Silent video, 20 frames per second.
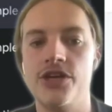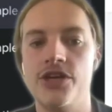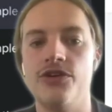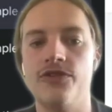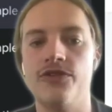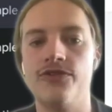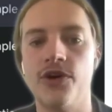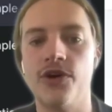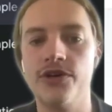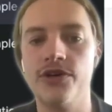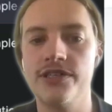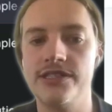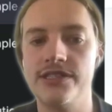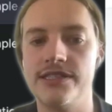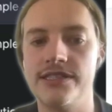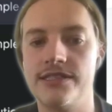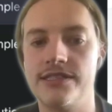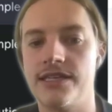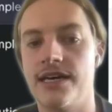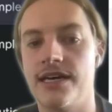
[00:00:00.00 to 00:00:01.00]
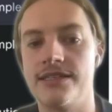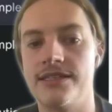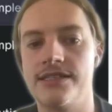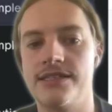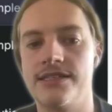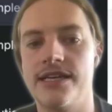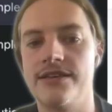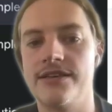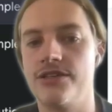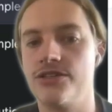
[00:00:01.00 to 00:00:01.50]
Your focus is to
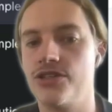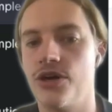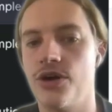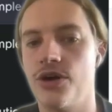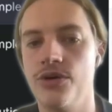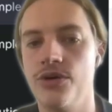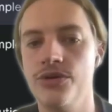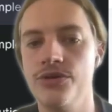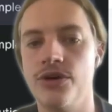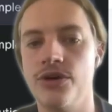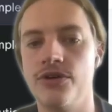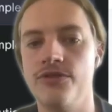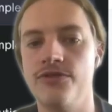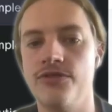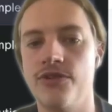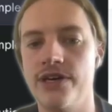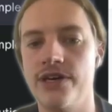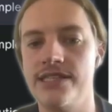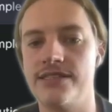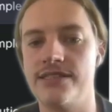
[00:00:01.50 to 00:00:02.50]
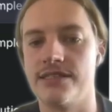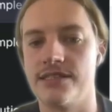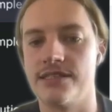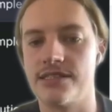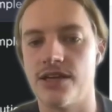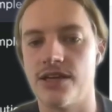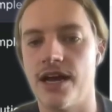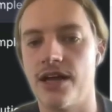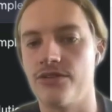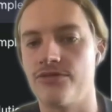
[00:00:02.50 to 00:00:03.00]
understand the tone of voice and
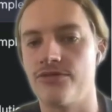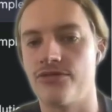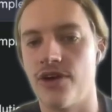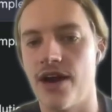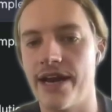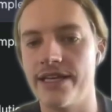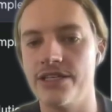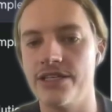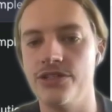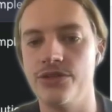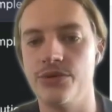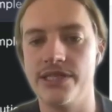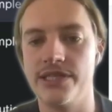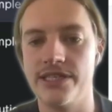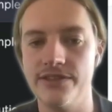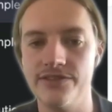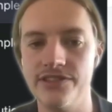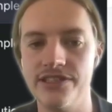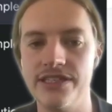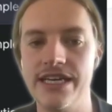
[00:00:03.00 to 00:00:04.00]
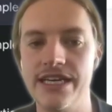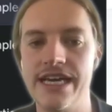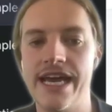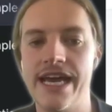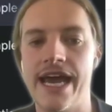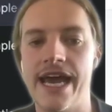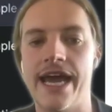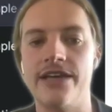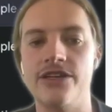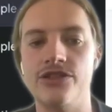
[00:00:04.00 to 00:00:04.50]
style of writing you're given
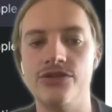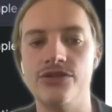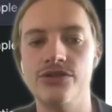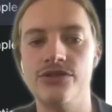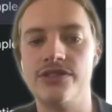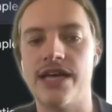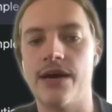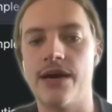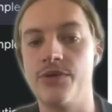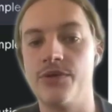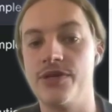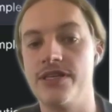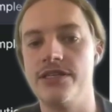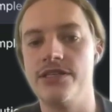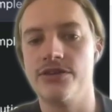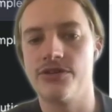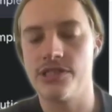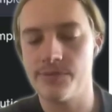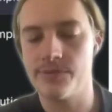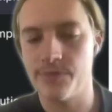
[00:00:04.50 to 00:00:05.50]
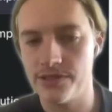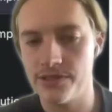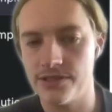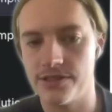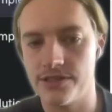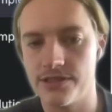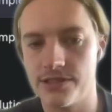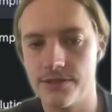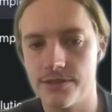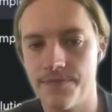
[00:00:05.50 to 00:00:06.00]
and use that within your
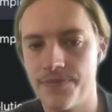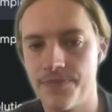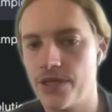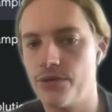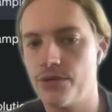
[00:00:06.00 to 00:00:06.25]
responses.